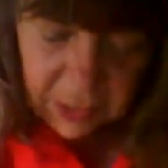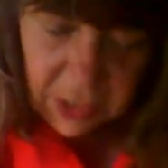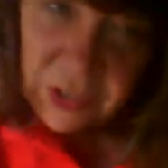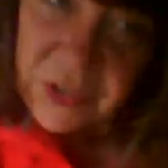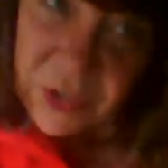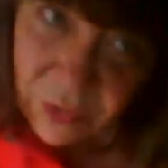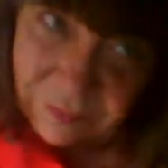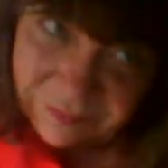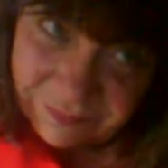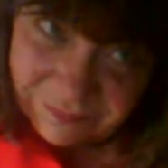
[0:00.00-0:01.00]
So,
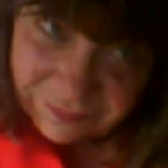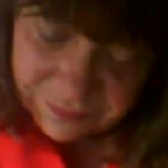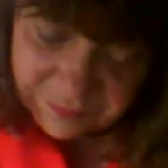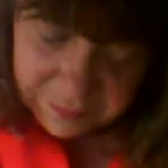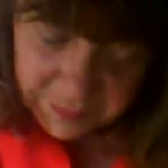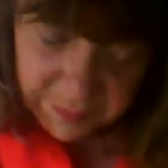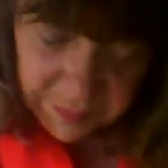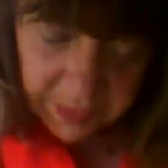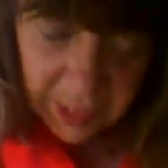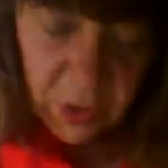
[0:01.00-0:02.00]

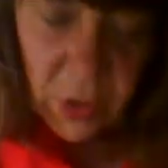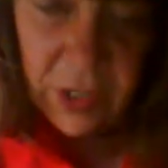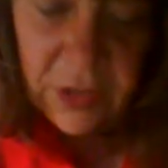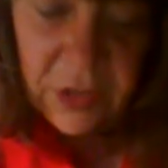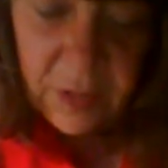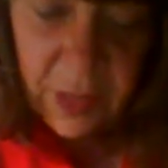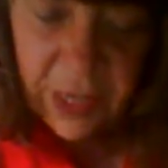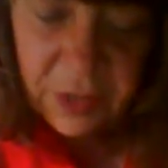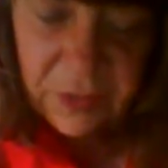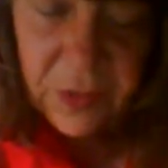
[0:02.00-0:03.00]
according to the
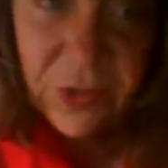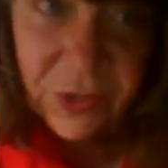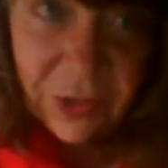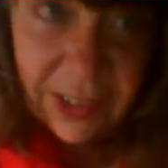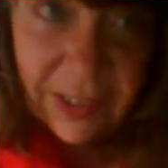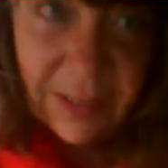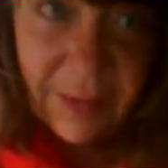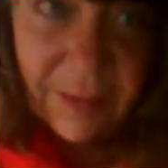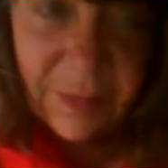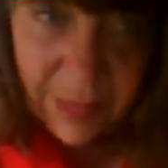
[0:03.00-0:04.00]
biofield tuning
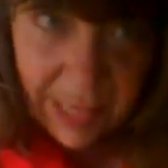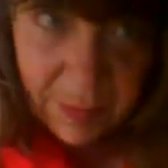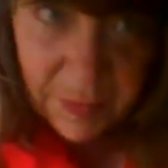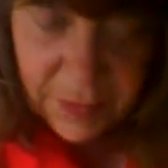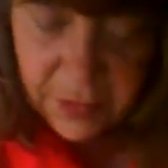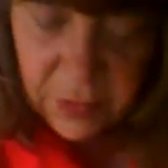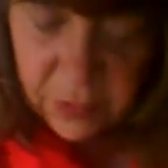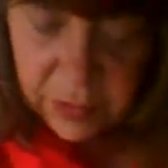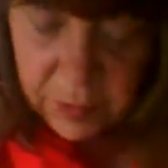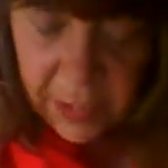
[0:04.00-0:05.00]
map
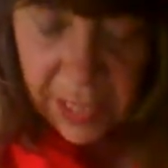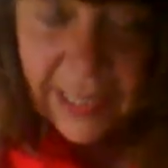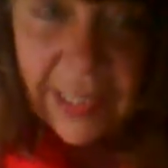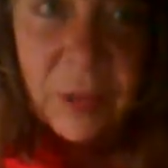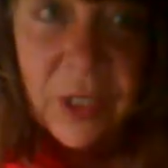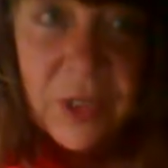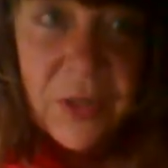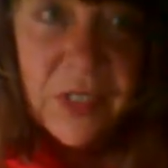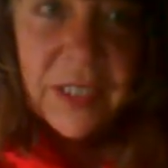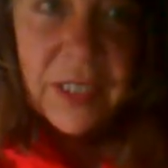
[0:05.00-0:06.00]
created by Eileen
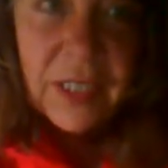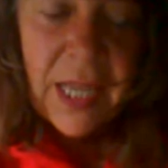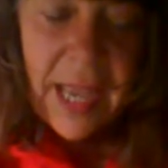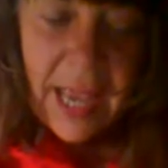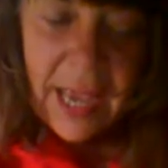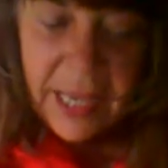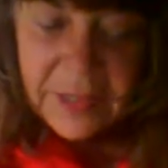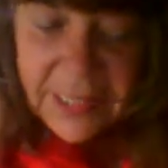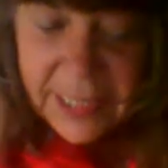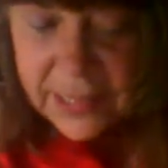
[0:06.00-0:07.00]
McCusick and the
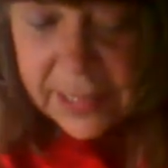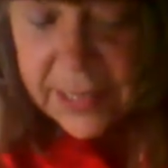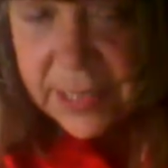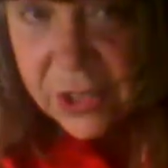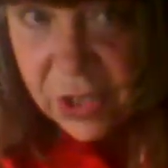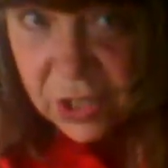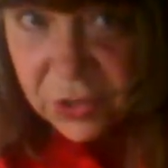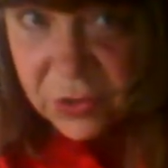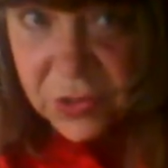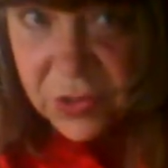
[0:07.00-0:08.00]
techniques that she
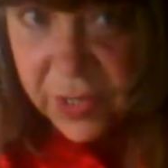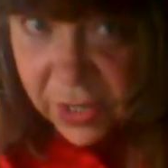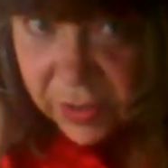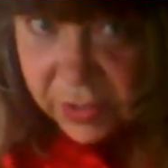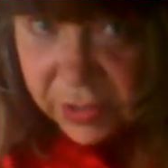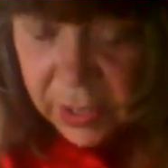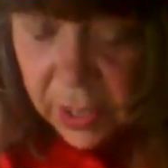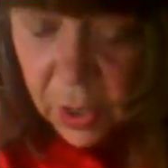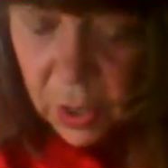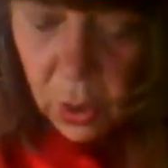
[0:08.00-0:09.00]
uses therein,
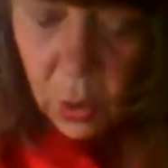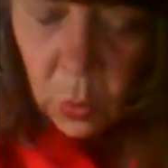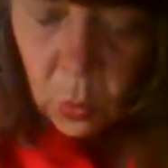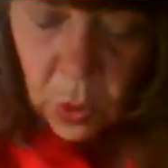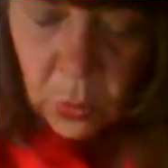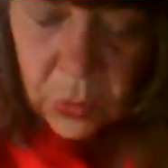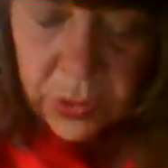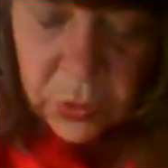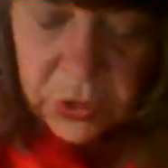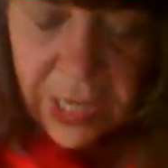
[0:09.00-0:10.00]
what we
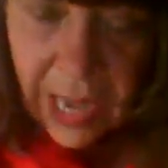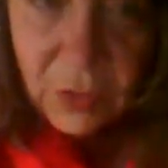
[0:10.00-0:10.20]
would now